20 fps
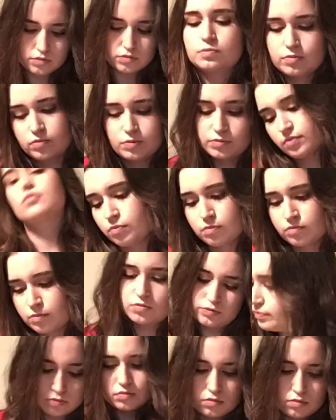I use the
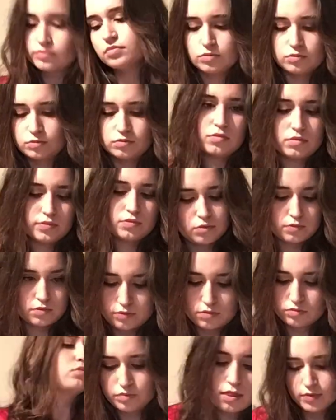Eastern hot
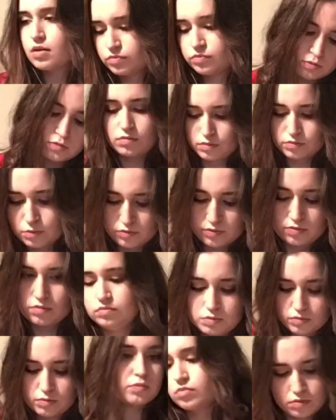melt and I heat that
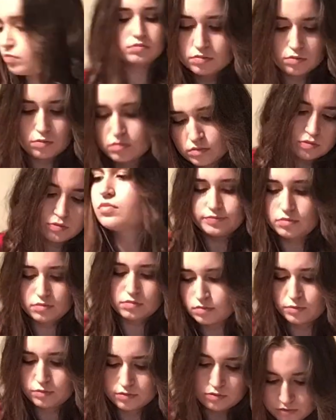up a little bit
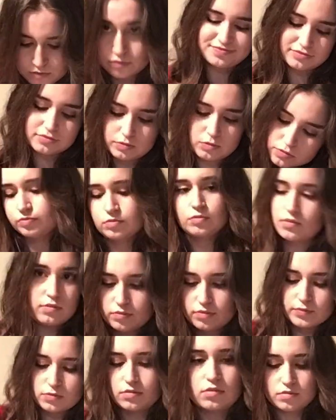and put some
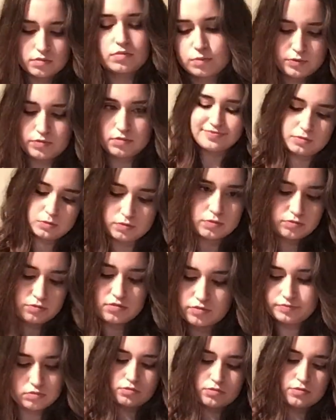on the pin or the
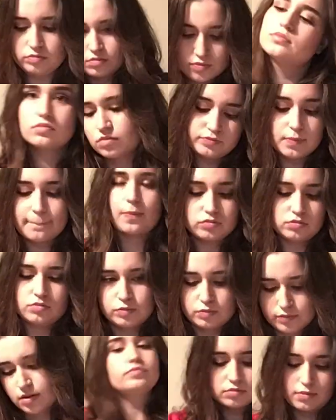point,
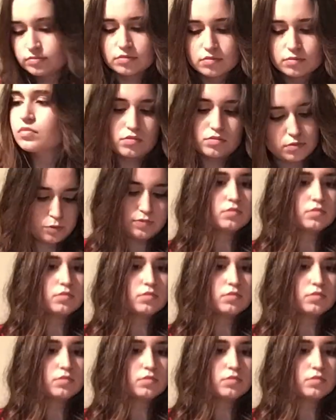making sure there's